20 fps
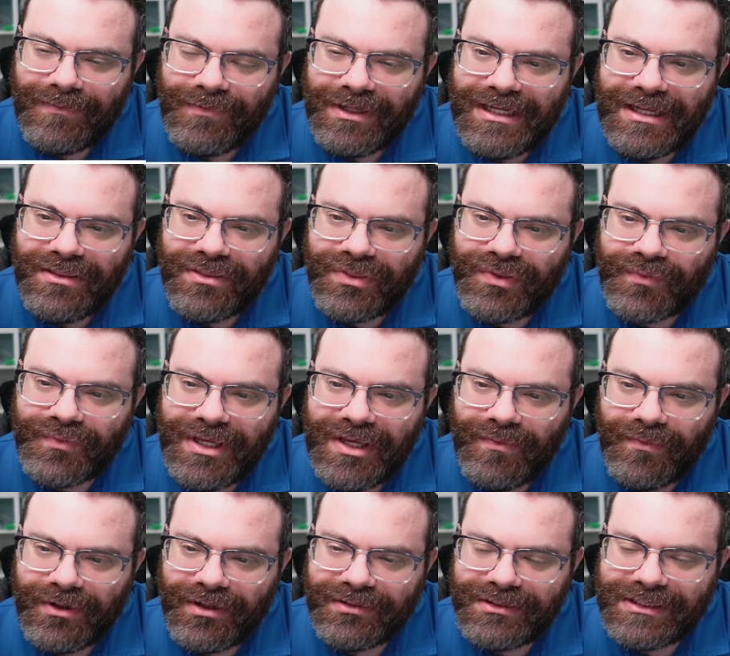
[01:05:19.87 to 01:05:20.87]
we need 3
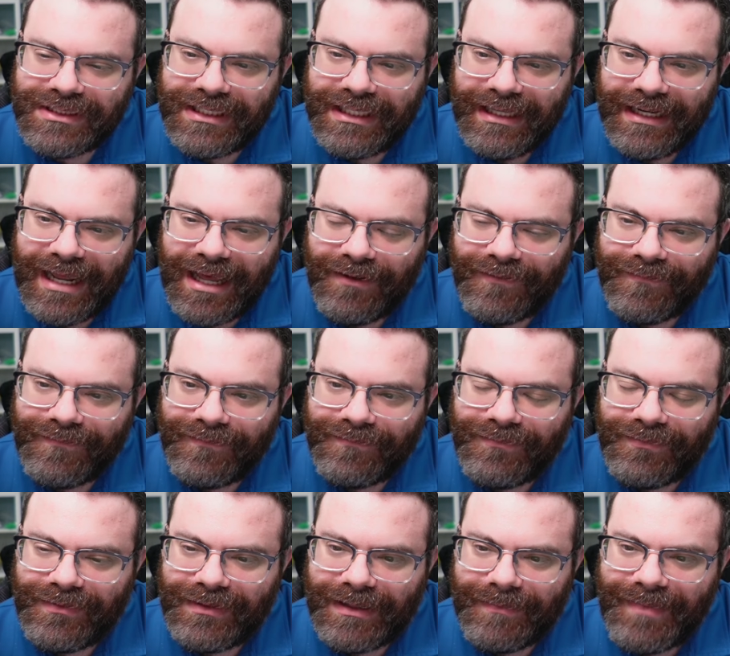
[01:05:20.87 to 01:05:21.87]
words to get out
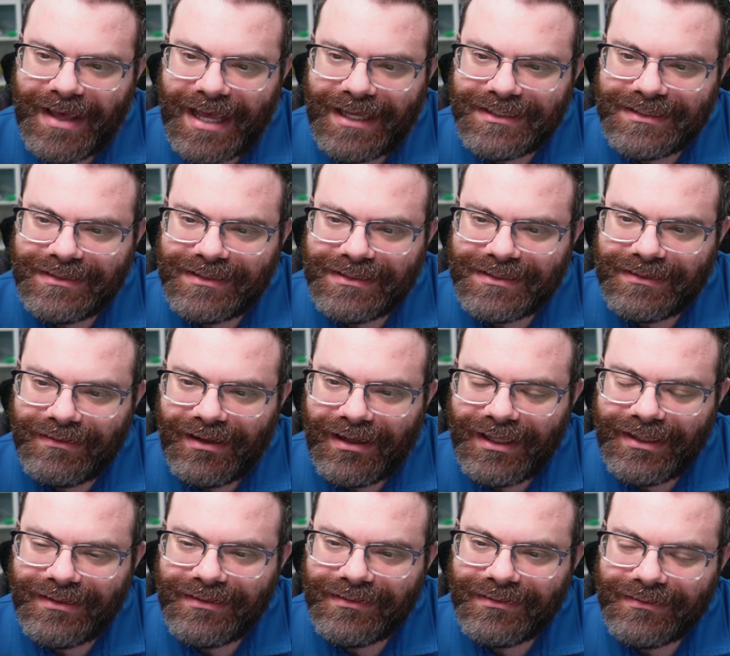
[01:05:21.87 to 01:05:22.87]
from, to get past this
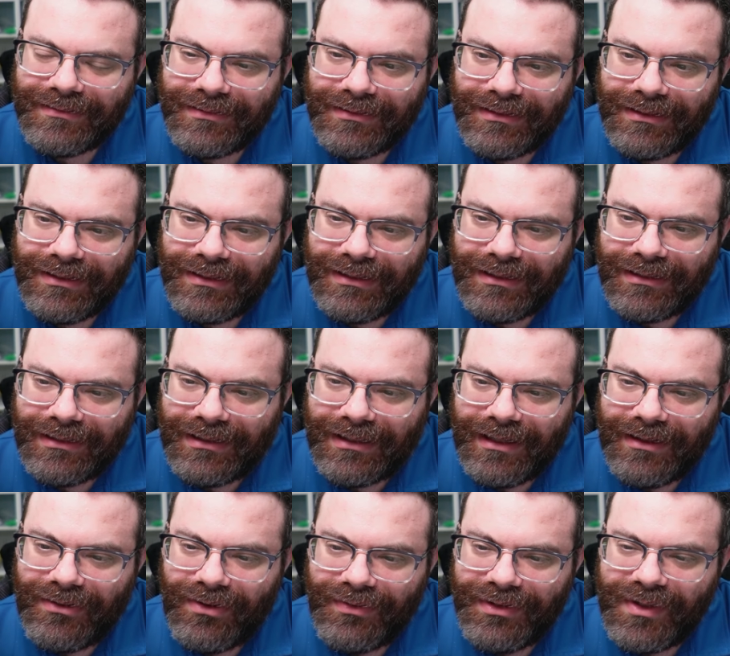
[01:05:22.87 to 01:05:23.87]
line.
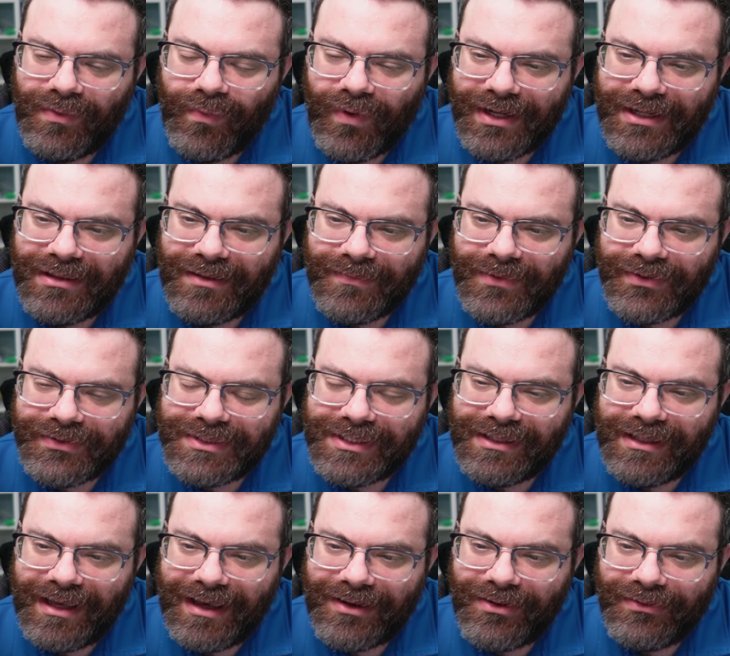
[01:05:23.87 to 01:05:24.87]
And only one of them goes to
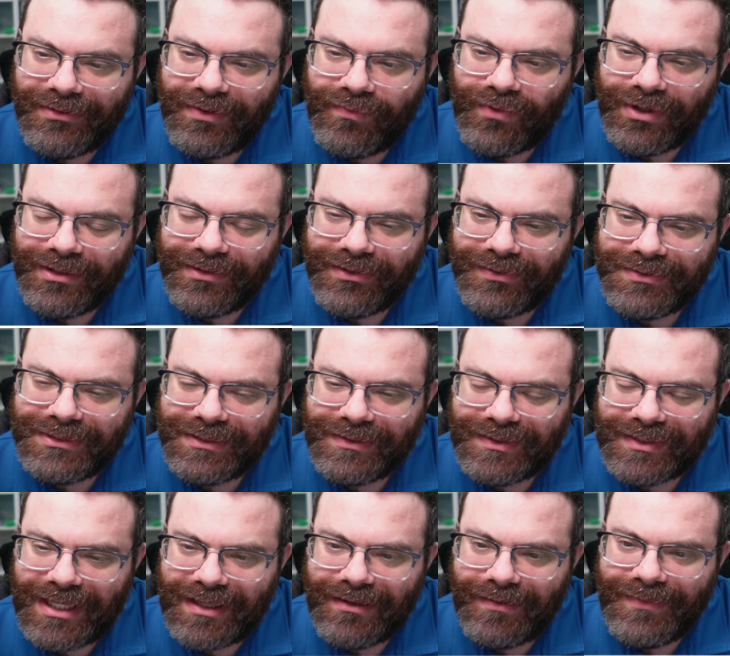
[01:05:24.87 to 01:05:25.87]
the A, only one of them goes to the
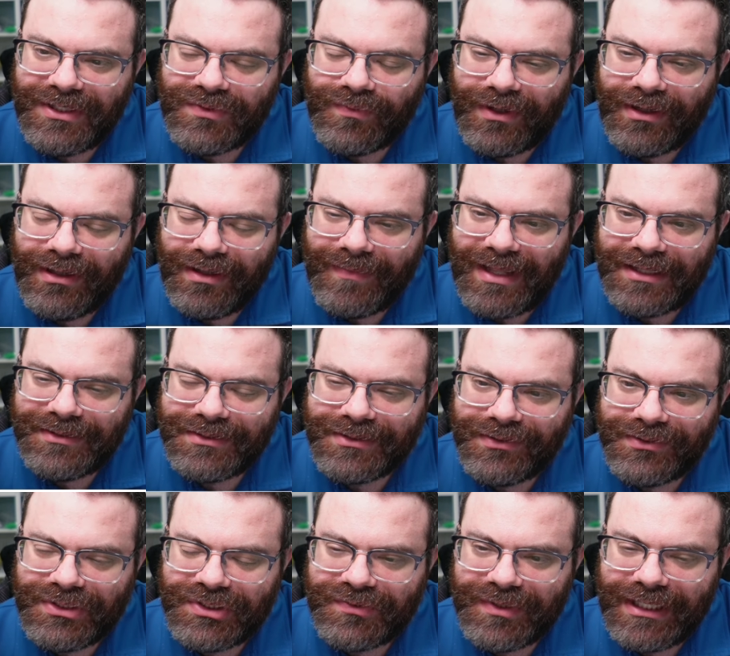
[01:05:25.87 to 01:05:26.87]
C. That means one of them has to
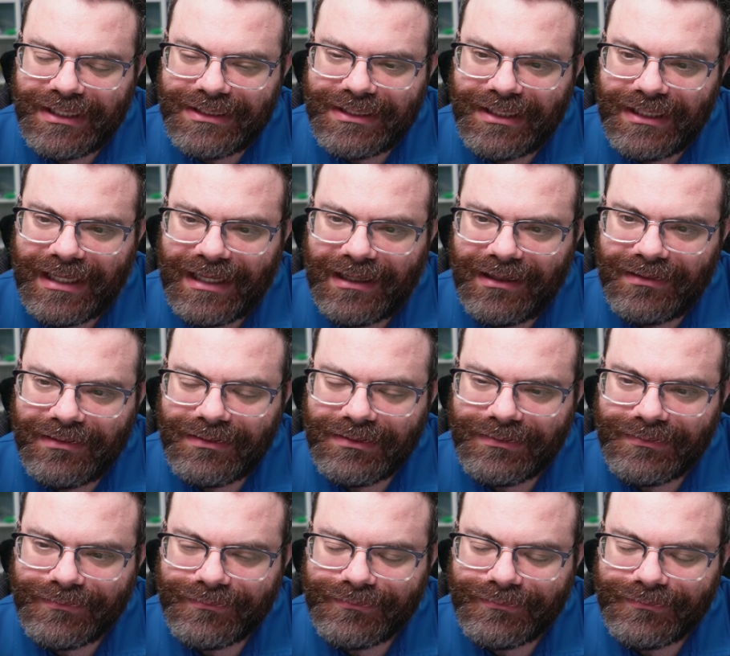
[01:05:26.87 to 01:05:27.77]
go straight to the L.